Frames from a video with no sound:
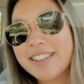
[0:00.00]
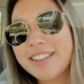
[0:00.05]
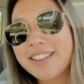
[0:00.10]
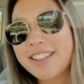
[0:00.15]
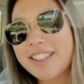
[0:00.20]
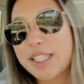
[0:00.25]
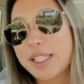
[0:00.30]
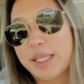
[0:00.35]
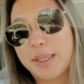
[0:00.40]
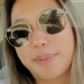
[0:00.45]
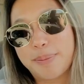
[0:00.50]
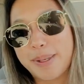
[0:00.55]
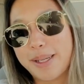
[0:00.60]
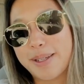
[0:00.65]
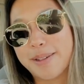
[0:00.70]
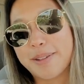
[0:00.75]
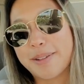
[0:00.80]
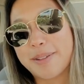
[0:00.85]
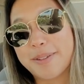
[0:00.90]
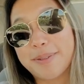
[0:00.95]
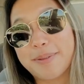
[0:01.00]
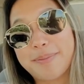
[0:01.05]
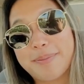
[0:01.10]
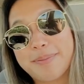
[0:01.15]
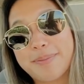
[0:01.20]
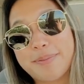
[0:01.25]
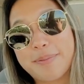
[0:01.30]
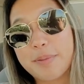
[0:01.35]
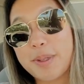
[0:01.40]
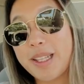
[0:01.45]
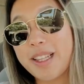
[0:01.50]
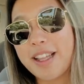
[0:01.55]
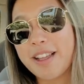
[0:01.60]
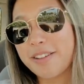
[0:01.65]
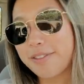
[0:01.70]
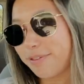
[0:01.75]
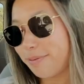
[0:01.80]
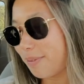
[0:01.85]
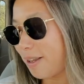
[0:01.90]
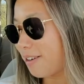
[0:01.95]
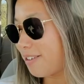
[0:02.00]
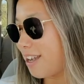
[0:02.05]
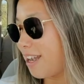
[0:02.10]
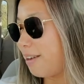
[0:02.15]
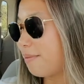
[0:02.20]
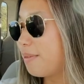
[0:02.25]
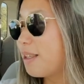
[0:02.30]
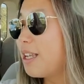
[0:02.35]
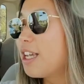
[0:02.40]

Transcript: The spiel. We love. Okay.